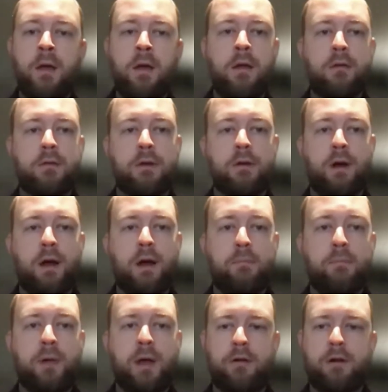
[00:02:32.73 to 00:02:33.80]
So
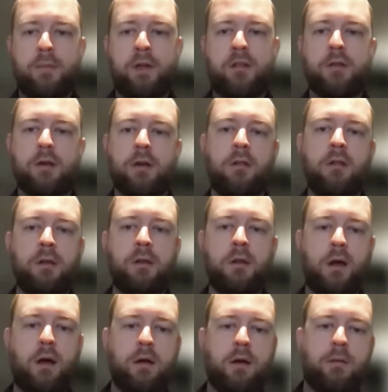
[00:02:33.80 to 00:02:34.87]
I'm Henry McNeil.
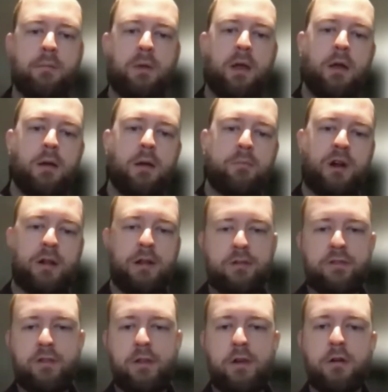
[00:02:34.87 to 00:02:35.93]
I am a
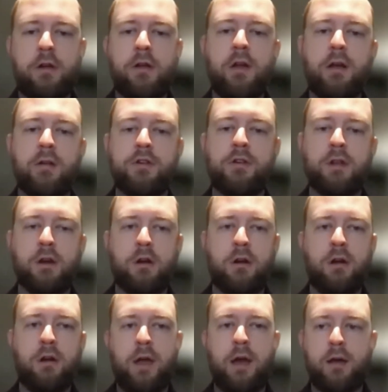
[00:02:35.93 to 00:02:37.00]
product security
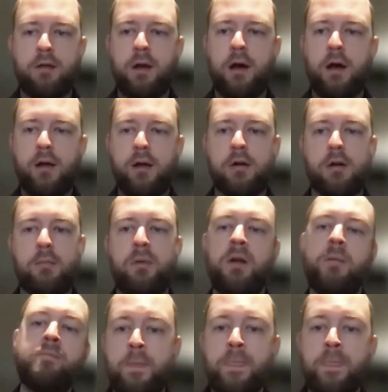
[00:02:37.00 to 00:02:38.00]
engineer at iHerb.